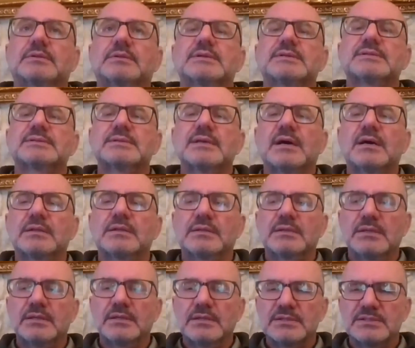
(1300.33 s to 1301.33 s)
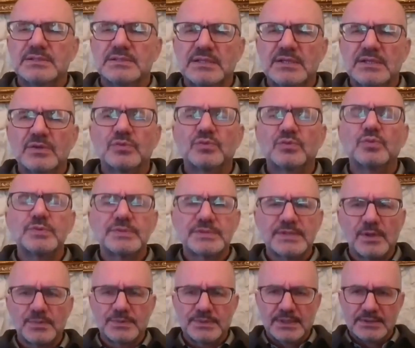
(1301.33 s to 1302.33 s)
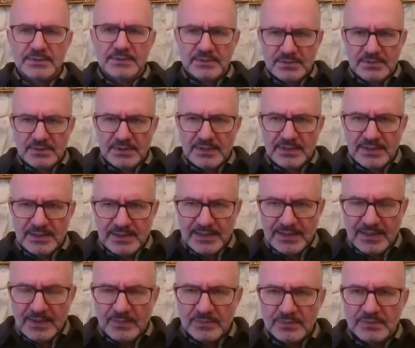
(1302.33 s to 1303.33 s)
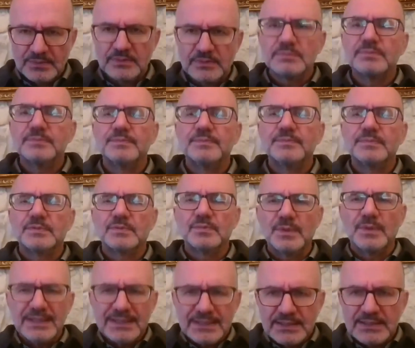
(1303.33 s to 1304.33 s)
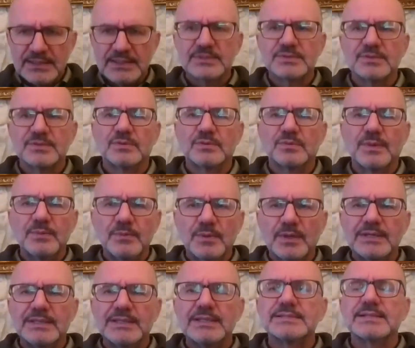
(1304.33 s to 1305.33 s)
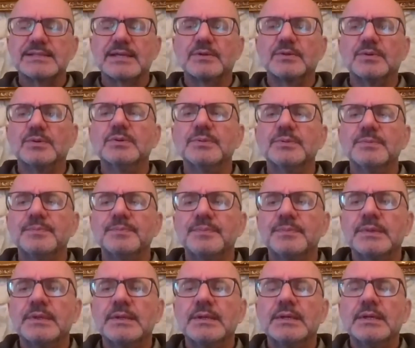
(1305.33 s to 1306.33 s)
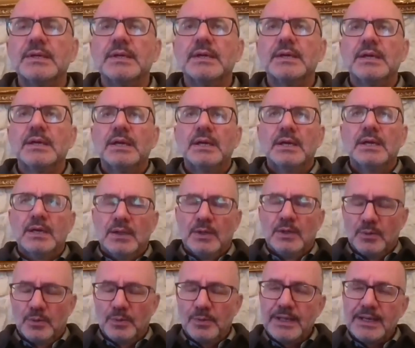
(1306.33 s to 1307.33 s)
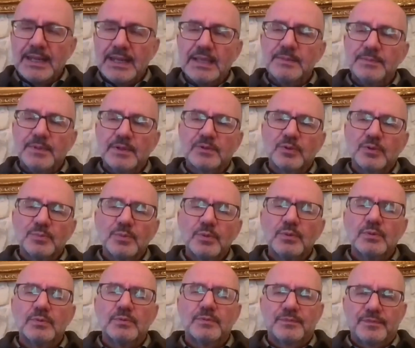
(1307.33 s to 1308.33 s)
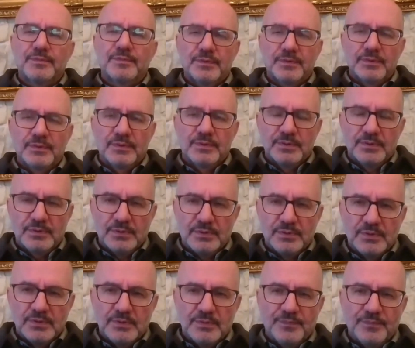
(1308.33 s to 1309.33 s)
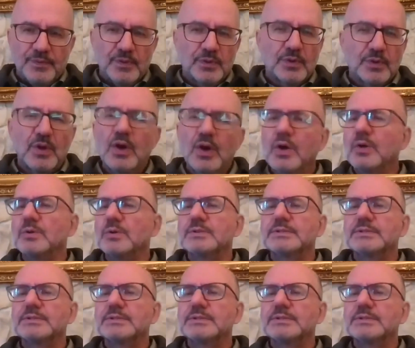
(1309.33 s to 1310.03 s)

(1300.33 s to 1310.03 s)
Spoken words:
starting the year 2000, around 20 years or 21 years ago, we were able to move for all